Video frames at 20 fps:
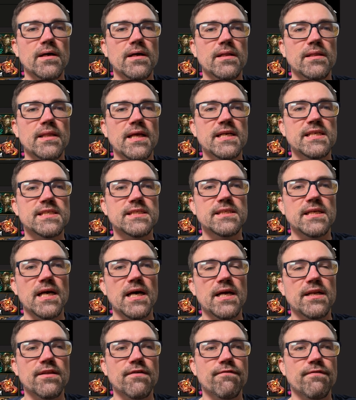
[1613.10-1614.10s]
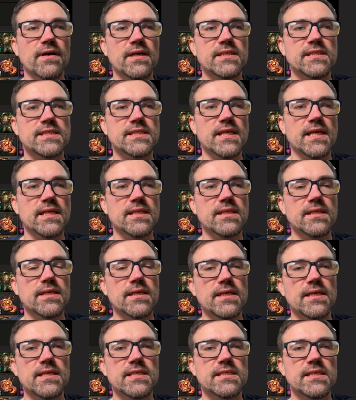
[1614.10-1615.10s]
Next artifact set
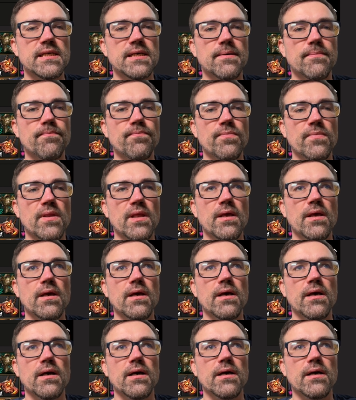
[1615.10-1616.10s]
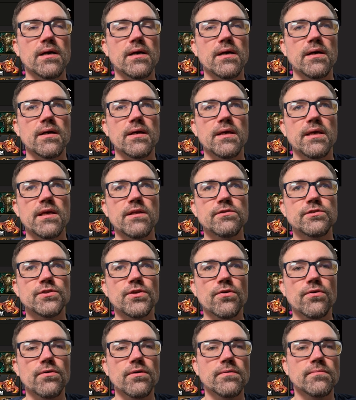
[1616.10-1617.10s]
is
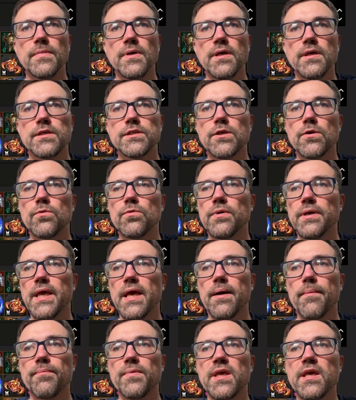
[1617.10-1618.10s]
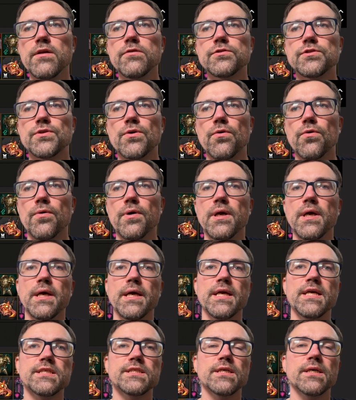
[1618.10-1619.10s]
Killstroke. So yeah, Killstroke
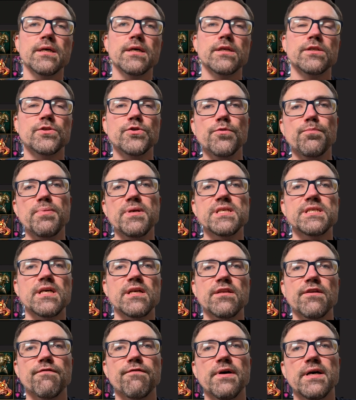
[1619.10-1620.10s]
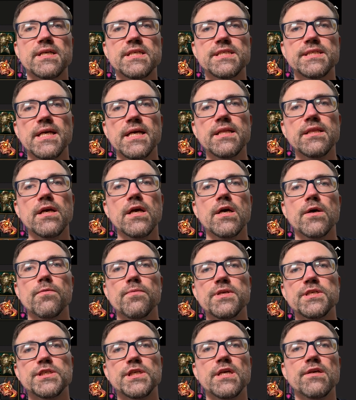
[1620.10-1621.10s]
is a 2-piece artifact set
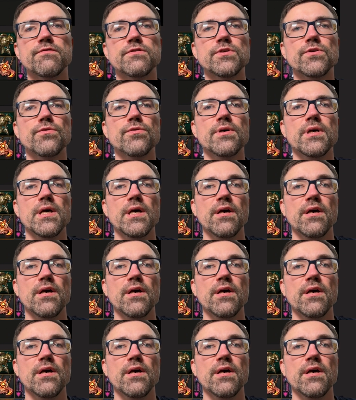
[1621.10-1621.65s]
which gives you